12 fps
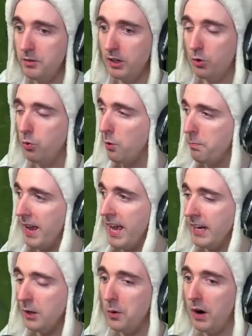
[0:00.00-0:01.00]
to group
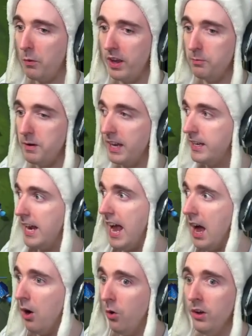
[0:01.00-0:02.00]
anywhere with me. And
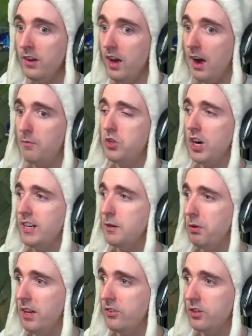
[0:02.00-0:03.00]
now I'm trying to
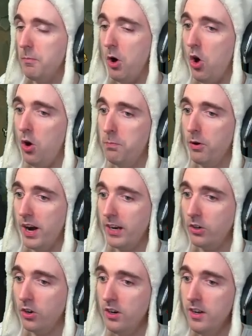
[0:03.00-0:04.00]
play some
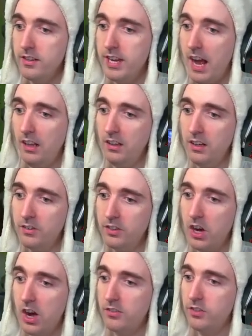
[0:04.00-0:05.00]
Hullbreaker. Talon's
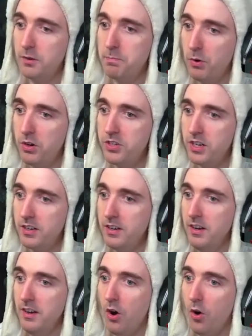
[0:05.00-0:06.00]
constantly pushing
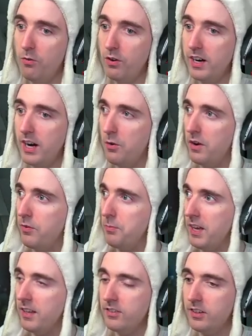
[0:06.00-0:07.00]
over here with
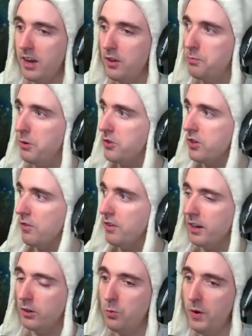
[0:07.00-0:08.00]
me. This guy's pushing over
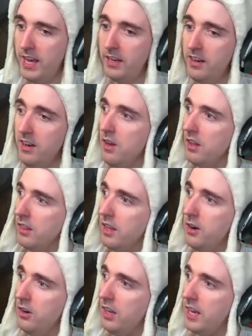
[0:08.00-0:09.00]
there. Gwyn
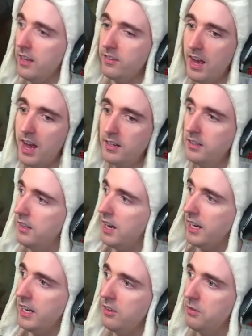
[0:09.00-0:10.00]
literally is acting
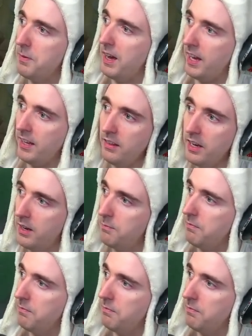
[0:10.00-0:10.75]
like he's my,